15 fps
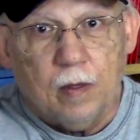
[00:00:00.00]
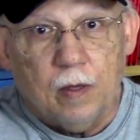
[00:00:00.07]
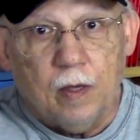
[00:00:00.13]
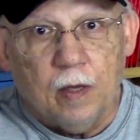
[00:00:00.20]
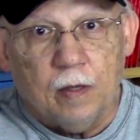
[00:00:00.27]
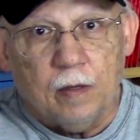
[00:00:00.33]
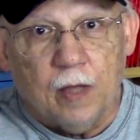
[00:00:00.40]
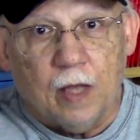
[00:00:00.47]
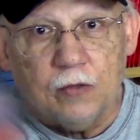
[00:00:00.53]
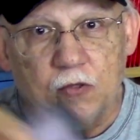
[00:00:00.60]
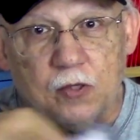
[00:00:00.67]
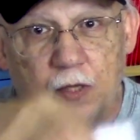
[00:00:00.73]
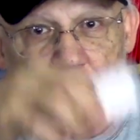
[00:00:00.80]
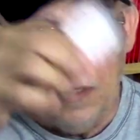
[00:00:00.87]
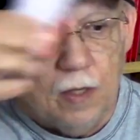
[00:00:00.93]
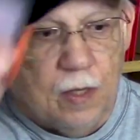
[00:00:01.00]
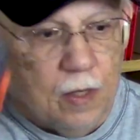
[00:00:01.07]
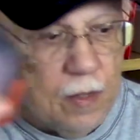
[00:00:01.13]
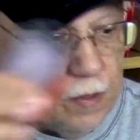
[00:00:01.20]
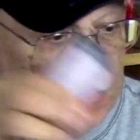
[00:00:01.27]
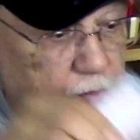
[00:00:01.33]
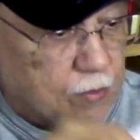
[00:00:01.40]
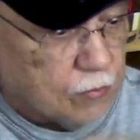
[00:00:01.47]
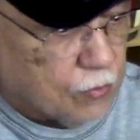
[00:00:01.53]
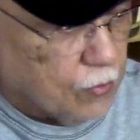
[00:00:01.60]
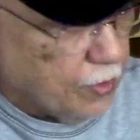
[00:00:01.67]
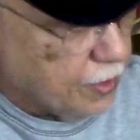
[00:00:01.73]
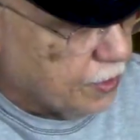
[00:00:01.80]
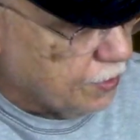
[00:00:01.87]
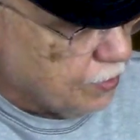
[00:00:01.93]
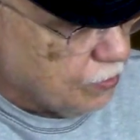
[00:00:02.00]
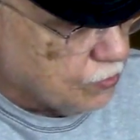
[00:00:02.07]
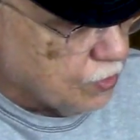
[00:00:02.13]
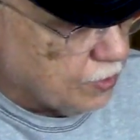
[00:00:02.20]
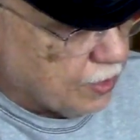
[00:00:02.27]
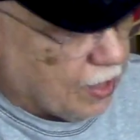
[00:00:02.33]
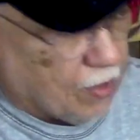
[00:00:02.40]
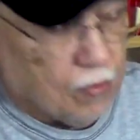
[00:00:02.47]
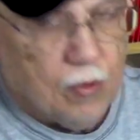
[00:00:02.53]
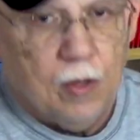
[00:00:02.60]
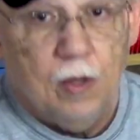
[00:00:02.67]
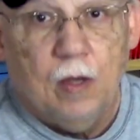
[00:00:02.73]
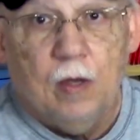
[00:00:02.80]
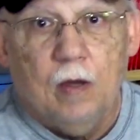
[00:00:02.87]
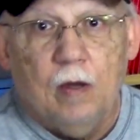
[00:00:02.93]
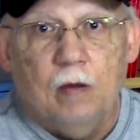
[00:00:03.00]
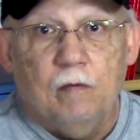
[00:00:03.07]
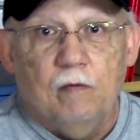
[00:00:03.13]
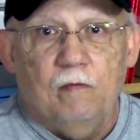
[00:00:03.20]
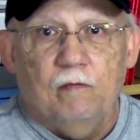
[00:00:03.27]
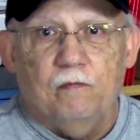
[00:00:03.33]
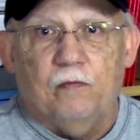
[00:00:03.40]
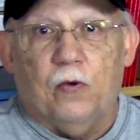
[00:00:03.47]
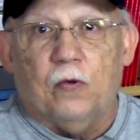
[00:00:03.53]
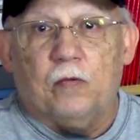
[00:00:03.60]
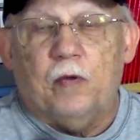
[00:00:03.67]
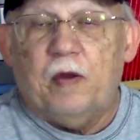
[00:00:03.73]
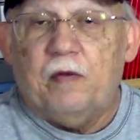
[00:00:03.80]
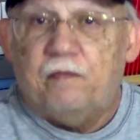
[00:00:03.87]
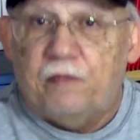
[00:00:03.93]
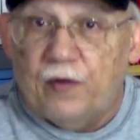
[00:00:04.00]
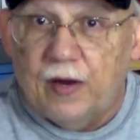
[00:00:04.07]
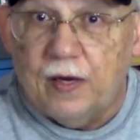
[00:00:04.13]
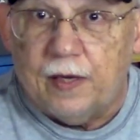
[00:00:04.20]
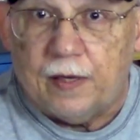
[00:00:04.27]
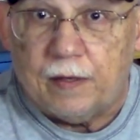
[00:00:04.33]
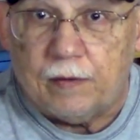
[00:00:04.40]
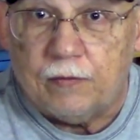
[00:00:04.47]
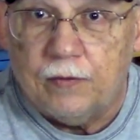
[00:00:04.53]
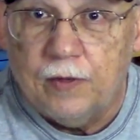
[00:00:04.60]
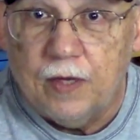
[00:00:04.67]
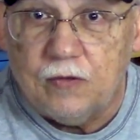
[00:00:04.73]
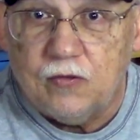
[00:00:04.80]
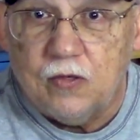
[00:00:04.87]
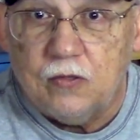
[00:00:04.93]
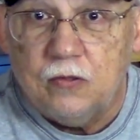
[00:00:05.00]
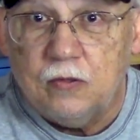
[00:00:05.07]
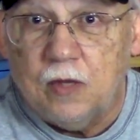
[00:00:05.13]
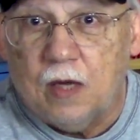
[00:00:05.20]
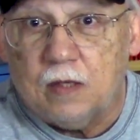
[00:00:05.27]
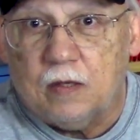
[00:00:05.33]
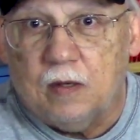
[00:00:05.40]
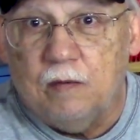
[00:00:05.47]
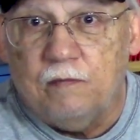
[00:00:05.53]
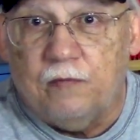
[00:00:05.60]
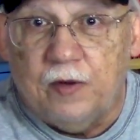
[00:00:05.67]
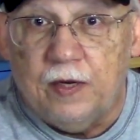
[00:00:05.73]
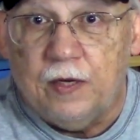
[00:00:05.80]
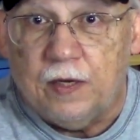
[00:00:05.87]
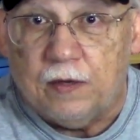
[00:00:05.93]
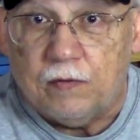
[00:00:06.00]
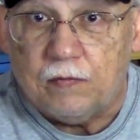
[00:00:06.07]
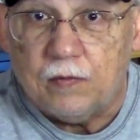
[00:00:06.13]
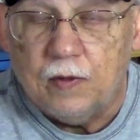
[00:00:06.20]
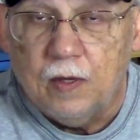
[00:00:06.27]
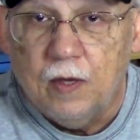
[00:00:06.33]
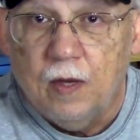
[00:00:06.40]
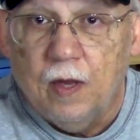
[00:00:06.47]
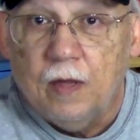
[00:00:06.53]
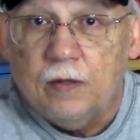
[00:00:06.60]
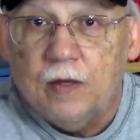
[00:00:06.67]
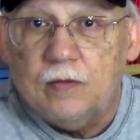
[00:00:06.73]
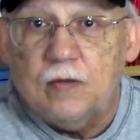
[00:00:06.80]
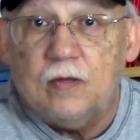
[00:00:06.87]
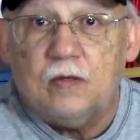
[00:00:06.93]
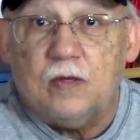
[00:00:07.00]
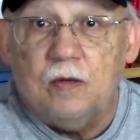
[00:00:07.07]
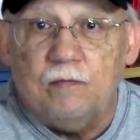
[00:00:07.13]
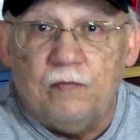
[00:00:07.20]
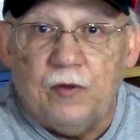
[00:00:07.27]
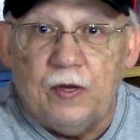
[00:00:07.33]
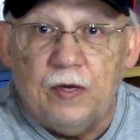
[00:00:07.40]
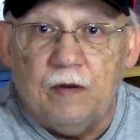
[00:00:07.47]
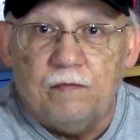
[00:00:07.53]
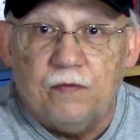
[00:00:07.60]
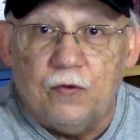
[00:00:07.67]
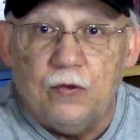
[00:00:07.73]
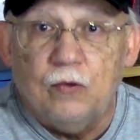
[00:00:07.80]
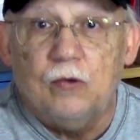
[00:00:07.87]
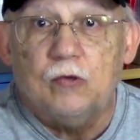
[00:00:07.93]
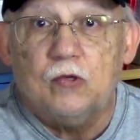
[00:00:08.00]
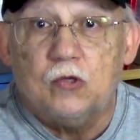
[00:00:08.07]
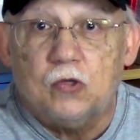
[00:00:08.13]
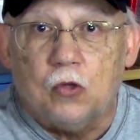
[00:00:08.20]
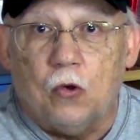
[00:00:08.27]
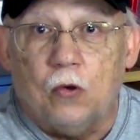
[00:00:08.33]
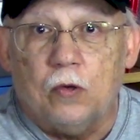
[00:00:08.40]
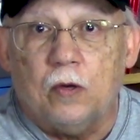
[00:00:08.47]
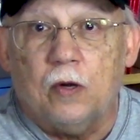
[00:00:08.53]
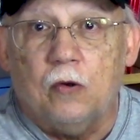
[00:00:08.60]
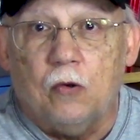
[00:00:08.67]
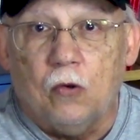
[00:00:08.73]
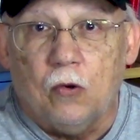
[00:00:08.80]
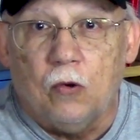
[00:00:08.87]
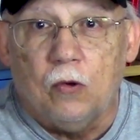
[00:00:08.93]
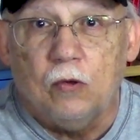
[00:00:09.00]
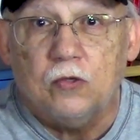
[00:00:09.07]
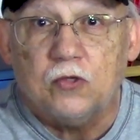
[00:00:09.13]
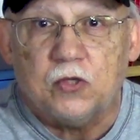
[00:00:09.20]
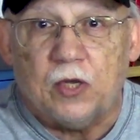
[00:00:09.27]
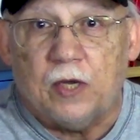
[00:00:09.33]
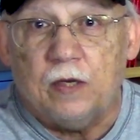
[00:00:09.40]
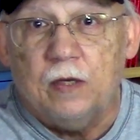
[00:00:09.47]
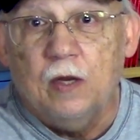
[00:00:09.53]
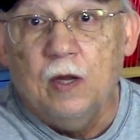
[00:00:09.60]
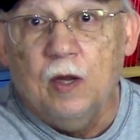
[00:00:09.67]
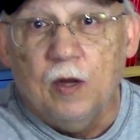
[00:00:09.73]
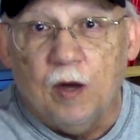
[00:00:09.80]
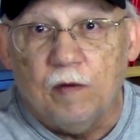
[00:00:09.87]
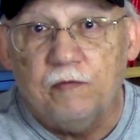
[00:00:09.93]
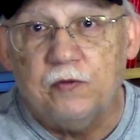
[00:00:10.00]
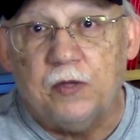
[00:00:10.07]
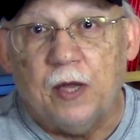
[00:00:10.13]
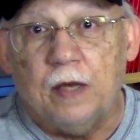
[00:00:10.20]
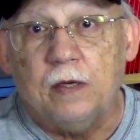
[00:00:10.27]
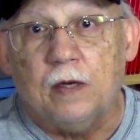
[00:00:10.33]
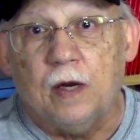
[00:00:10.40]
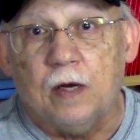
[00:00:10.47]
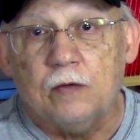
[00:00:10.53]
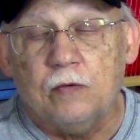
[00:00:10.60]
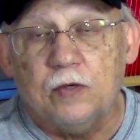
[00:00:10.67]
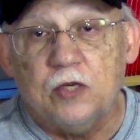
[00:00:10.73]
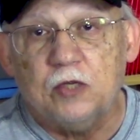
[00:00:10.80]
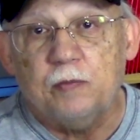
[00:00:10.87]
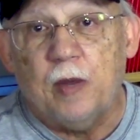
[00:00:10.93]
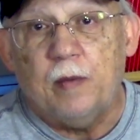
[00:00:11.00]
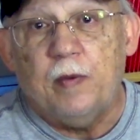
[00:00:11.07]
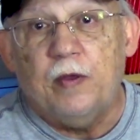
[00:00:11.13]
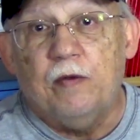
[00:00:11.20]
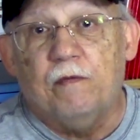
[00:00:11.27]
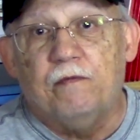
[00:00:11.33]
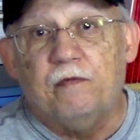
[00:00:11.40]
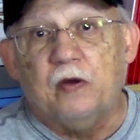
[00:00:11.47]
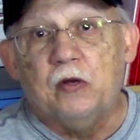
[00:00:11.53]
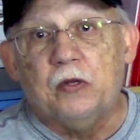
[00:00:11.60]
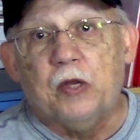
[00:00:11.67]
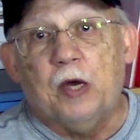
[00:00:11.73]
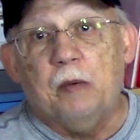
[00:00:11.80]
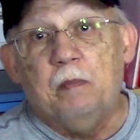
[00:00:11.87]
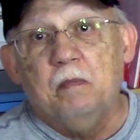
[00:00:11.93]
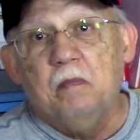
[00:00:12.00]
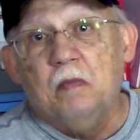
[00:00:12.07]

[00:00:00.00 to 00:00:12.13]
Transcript: And that's it. You can go ahead and use it. Now, for refilling, this is not convenient. This is convenient for you to store a whole set of 10 cartridges. Maybe you filled up